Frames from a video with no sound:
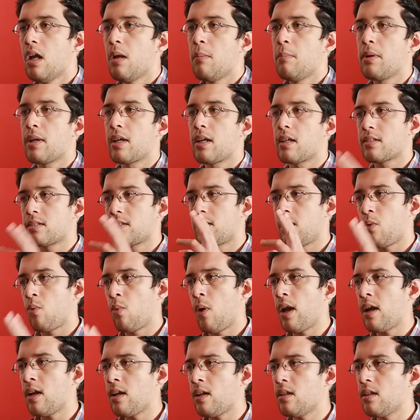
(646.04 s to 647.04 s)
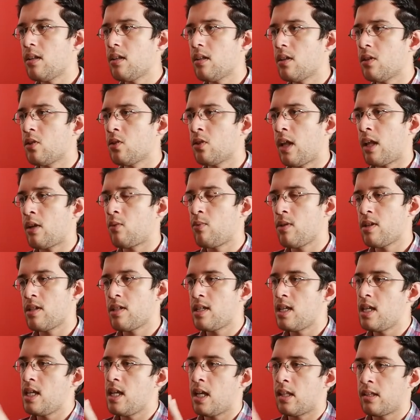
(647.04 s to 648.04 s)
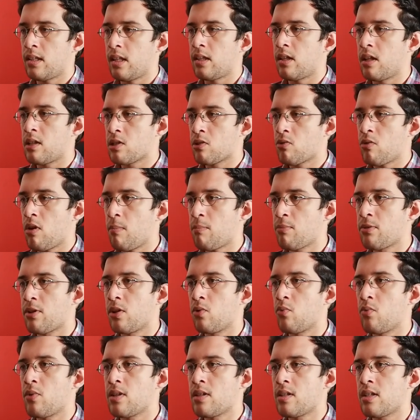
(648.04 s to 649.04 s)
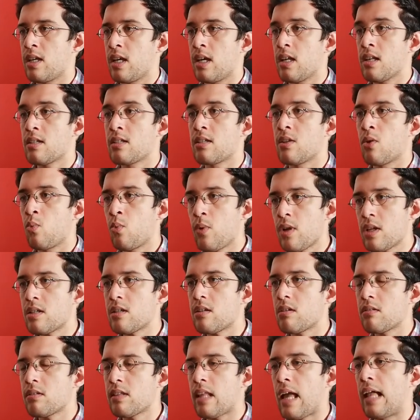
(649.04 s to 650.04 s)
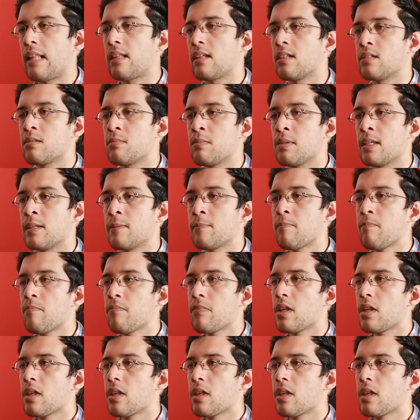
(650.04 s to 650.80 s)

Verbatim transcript: because the one that we see and the description we see is the wizard talisman